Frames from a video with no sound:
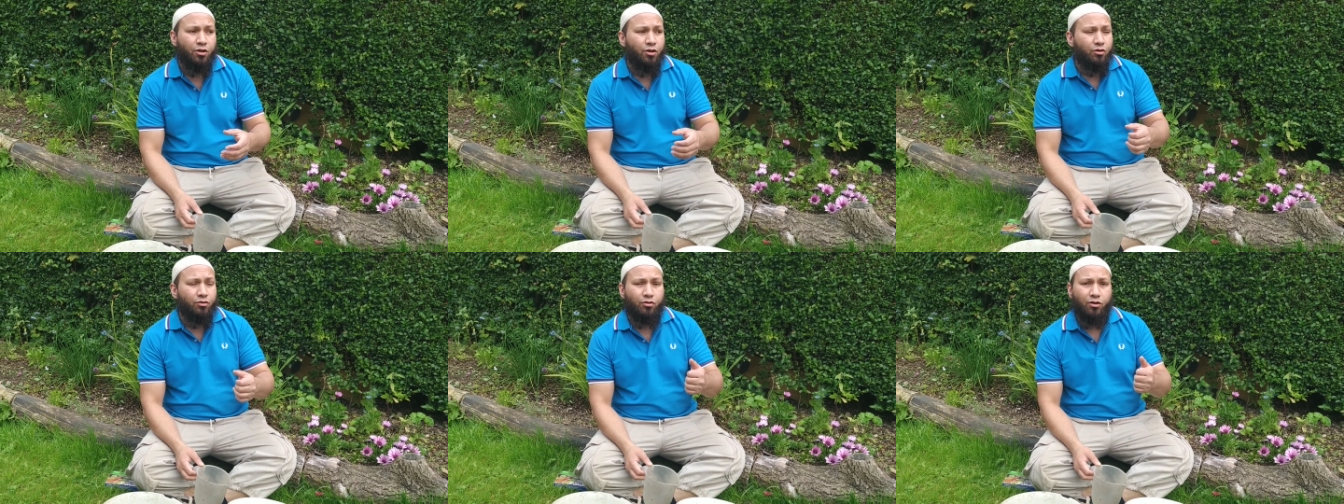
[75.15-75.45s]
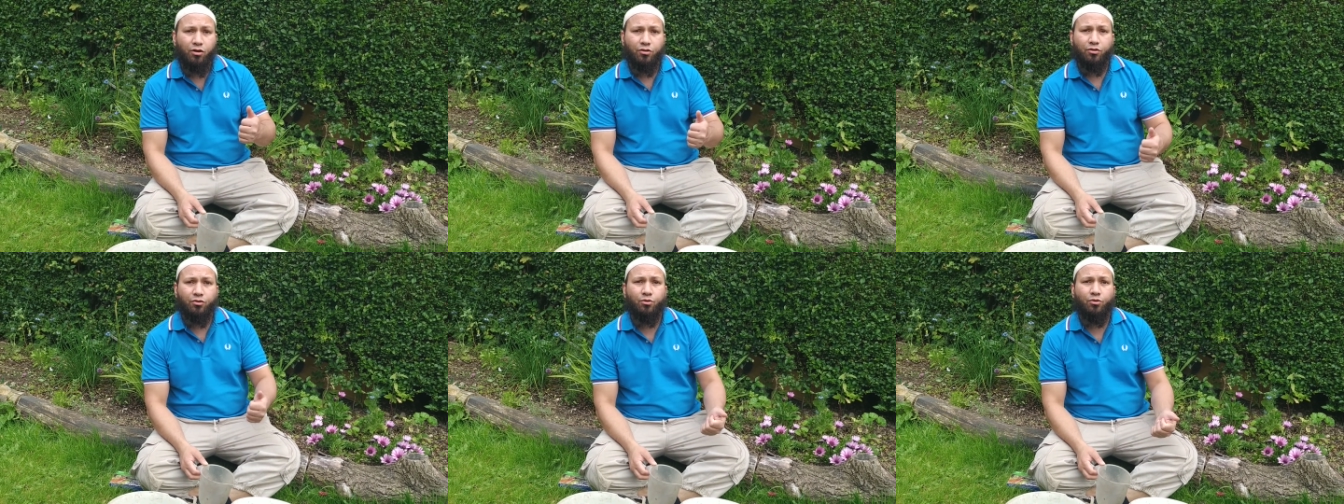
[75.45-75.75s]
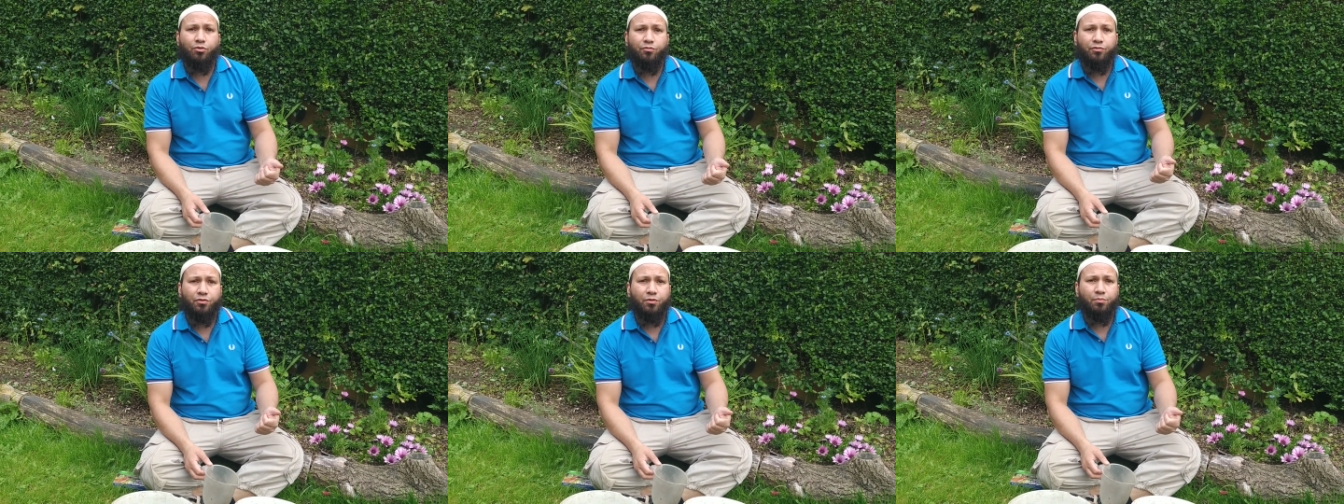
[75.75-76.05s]
Rather than
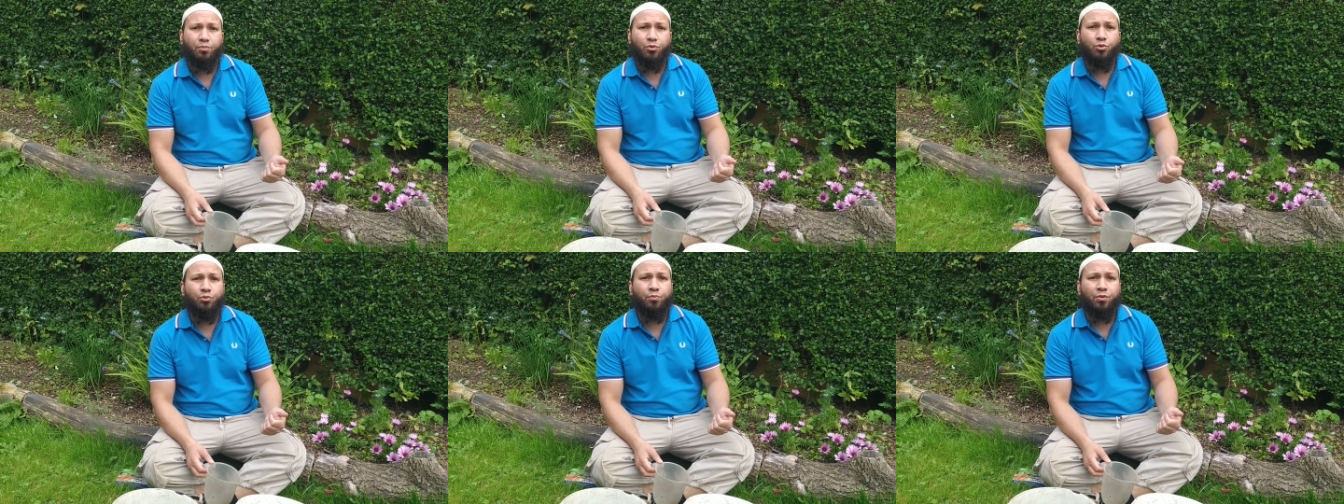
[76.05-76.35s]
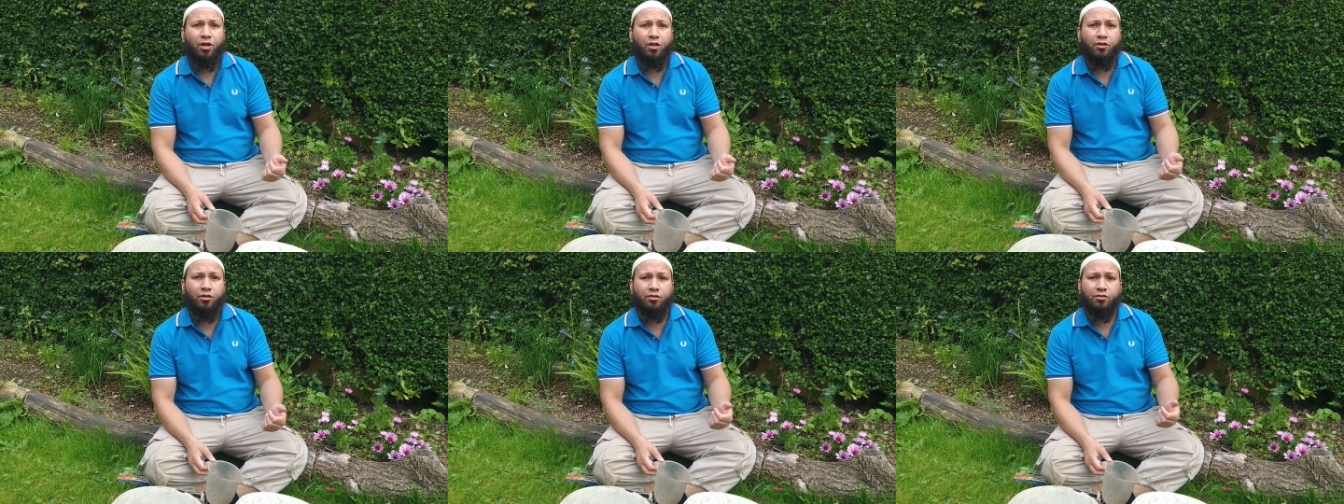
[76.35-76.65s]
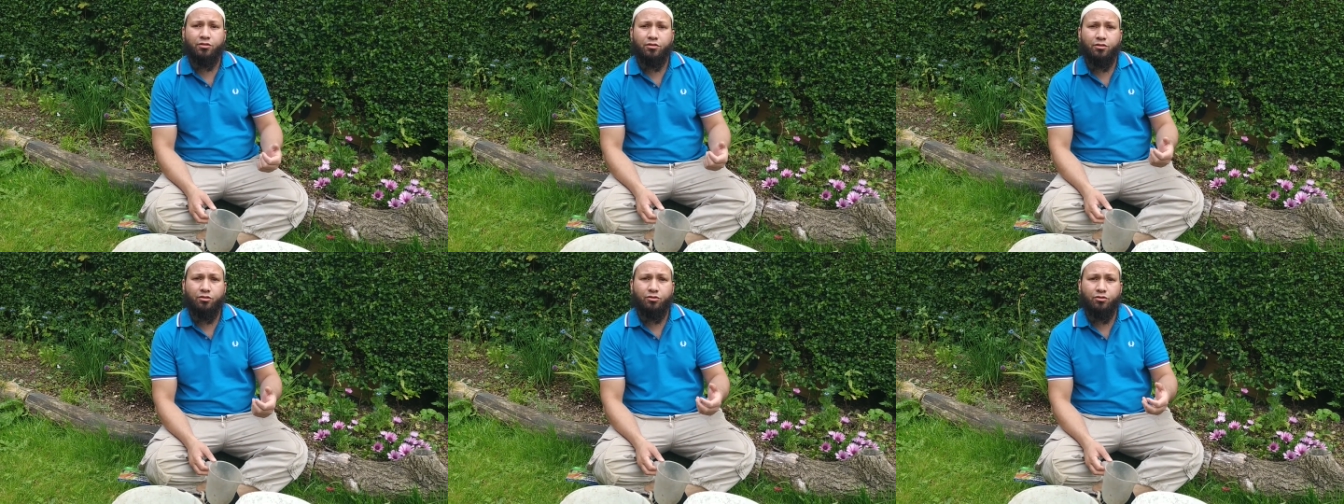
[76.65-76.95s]
going for the blue pellets
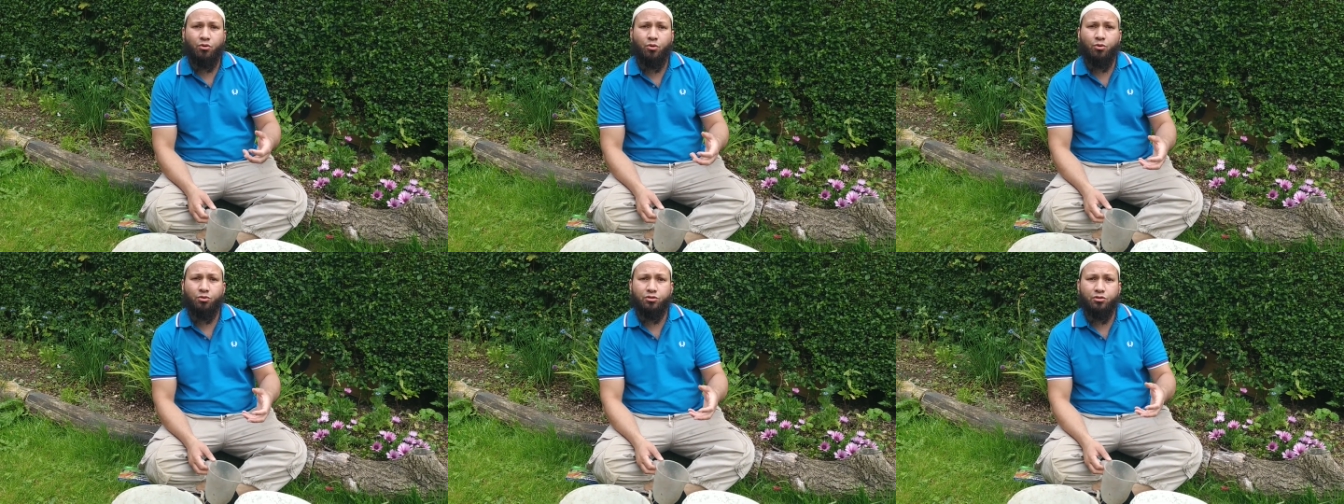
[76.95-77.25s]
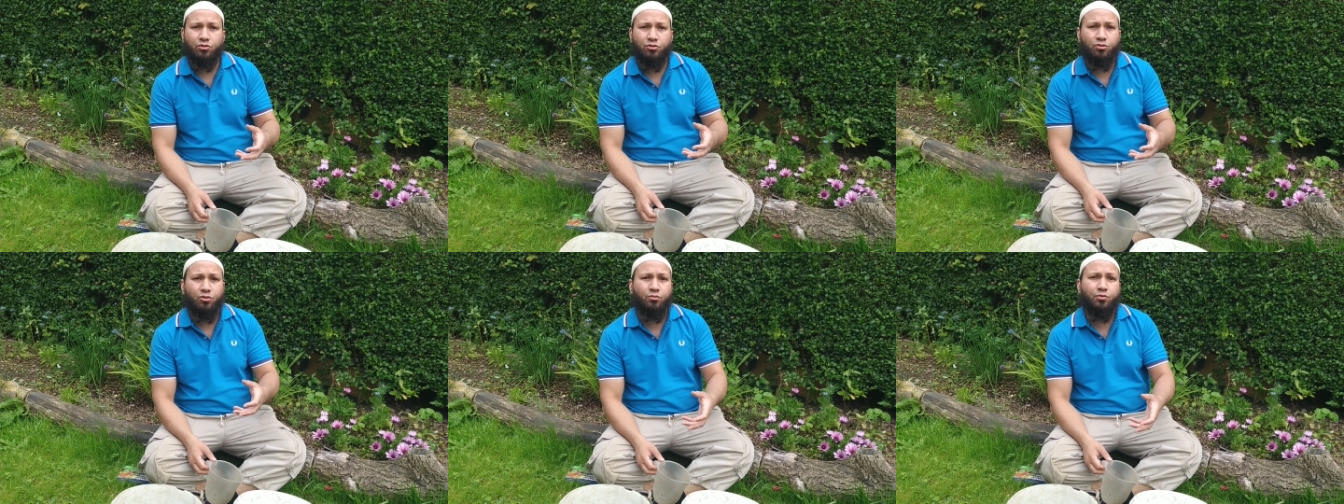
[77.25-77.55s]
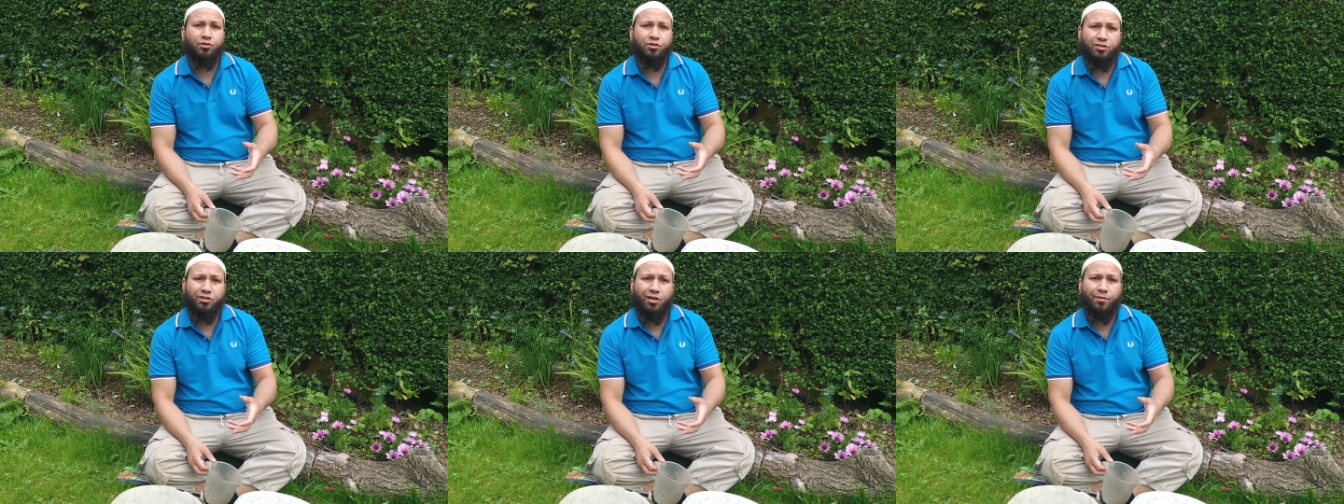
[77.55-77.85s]
that's causing so
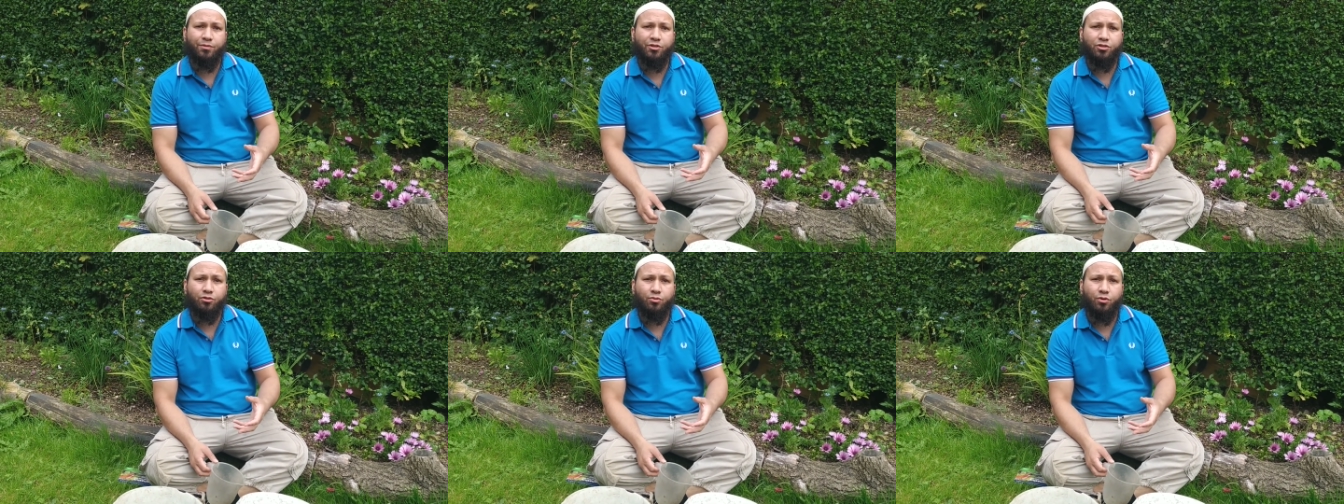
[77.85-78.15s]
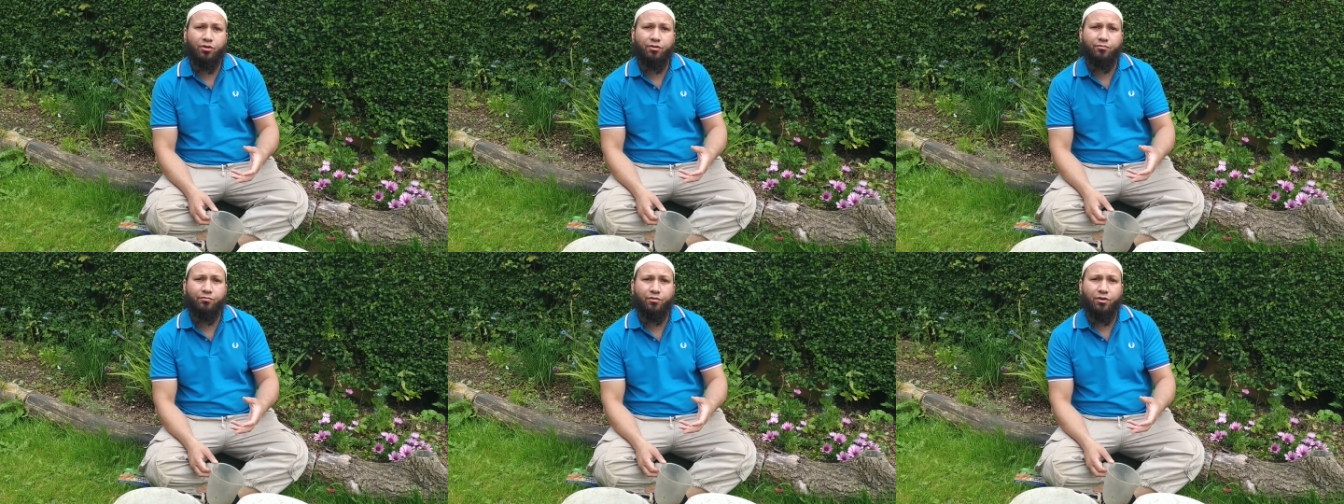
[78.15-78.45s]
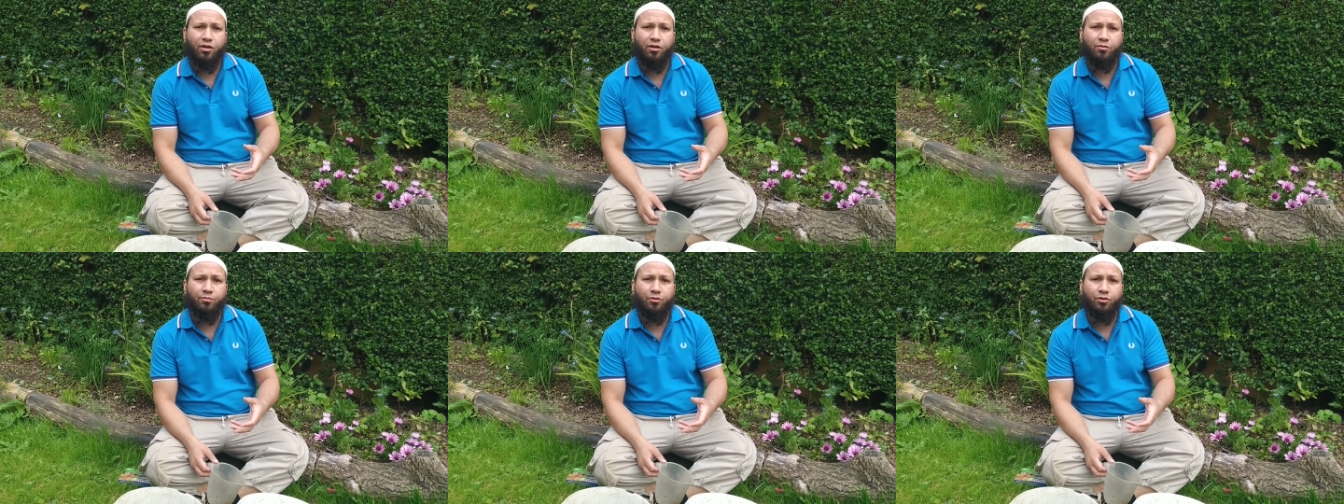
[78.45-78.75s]
much damage to our
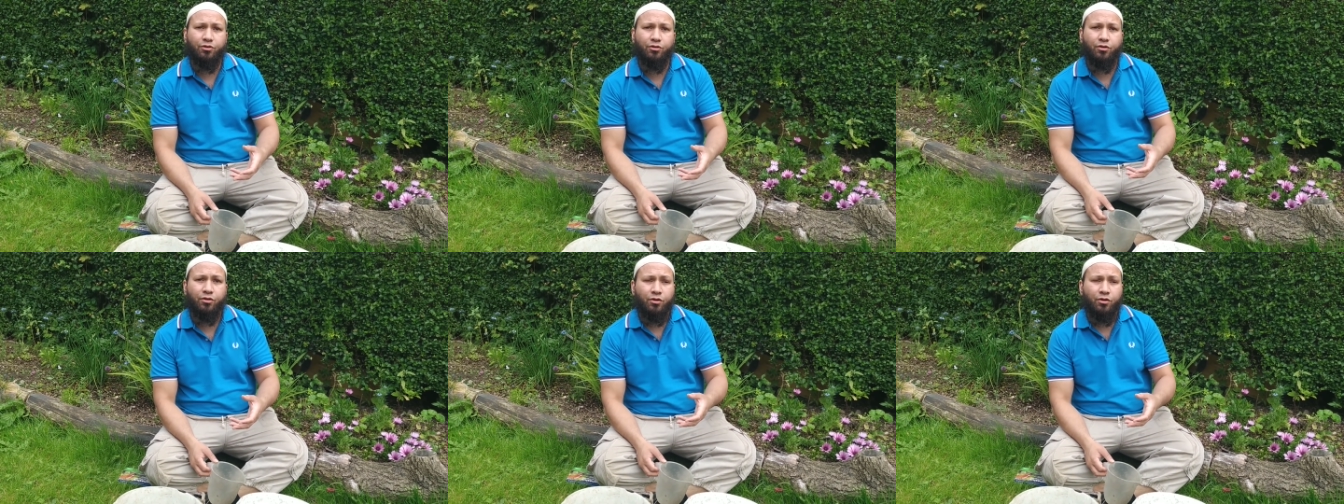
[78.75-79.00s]
environment,